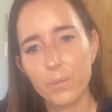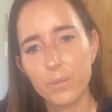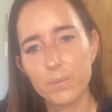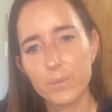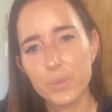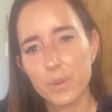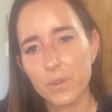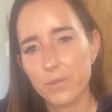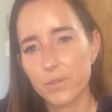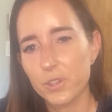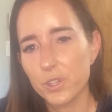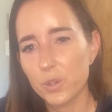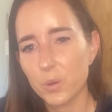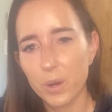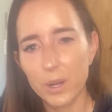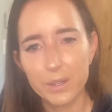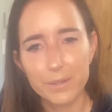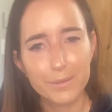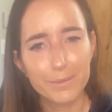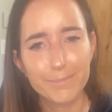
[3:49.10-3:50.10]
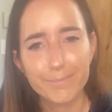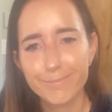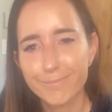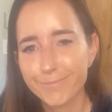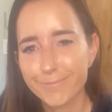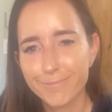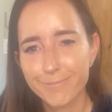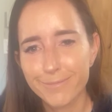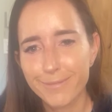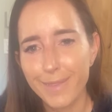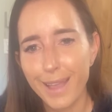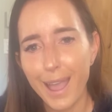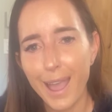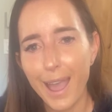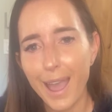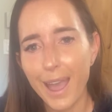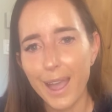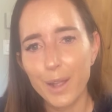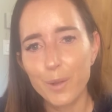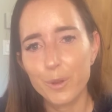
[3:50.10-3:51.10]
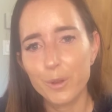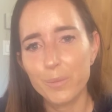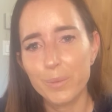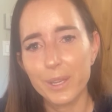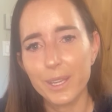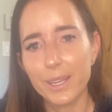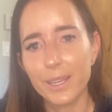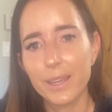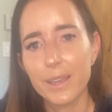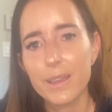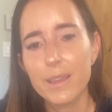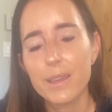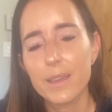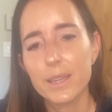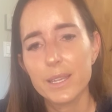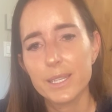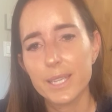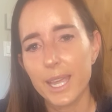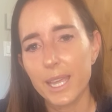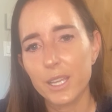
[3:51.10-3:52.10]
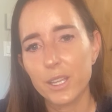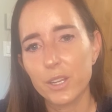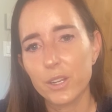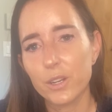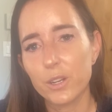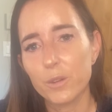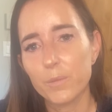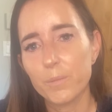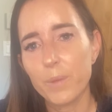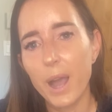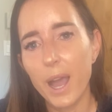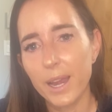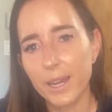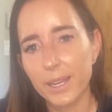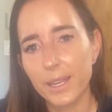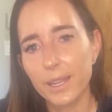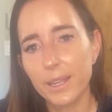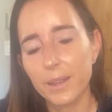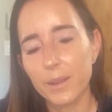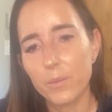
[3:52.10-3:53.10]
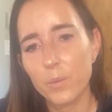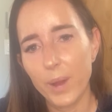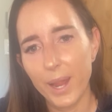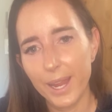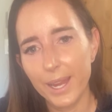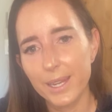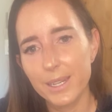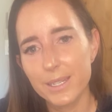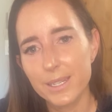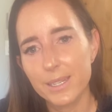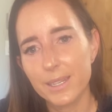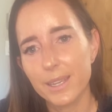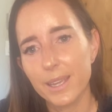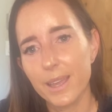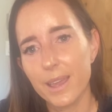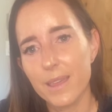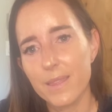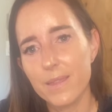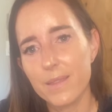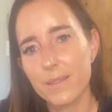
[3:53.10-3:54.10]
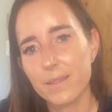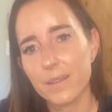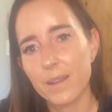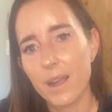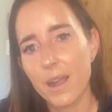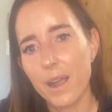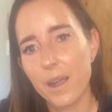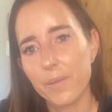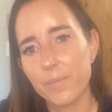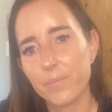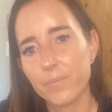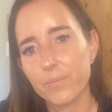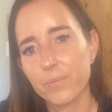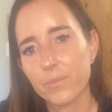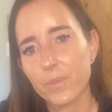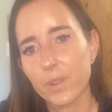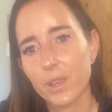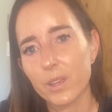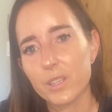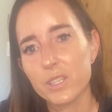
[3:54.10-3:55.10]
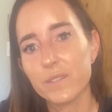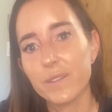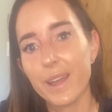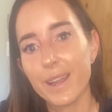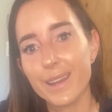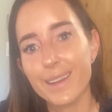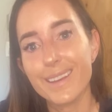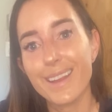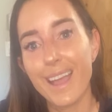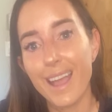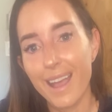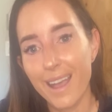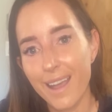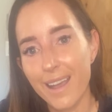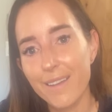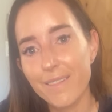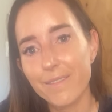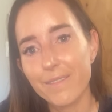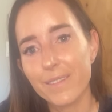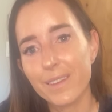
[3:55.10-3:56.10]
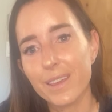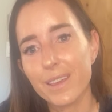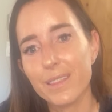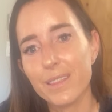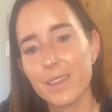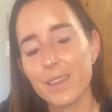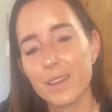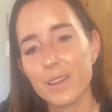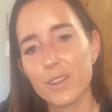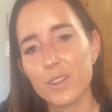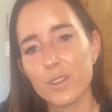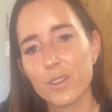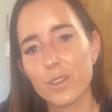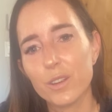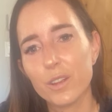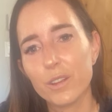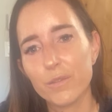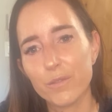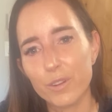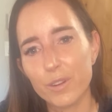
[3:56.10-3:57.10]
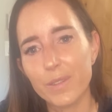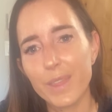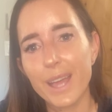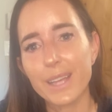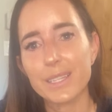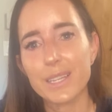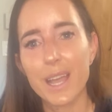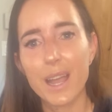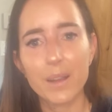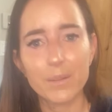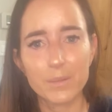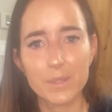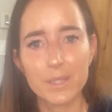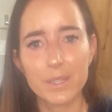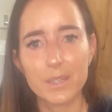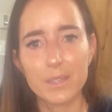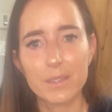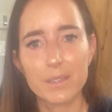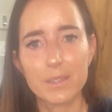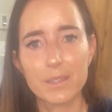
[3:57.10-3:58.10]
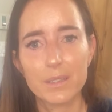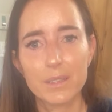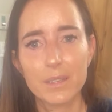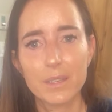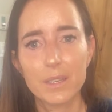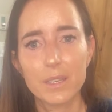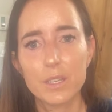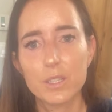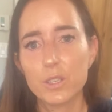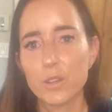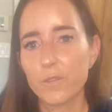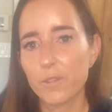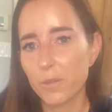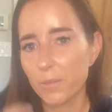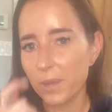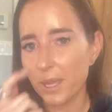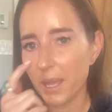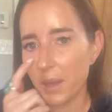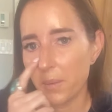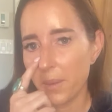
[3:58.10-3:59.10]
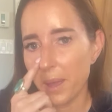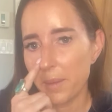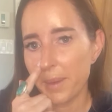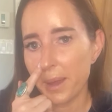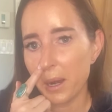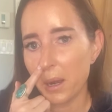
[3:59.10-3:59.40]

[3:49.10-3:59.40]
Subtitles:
sort of short hack would be take your body weight and divide it in half and then convert that to ounces. So for me, I weigh about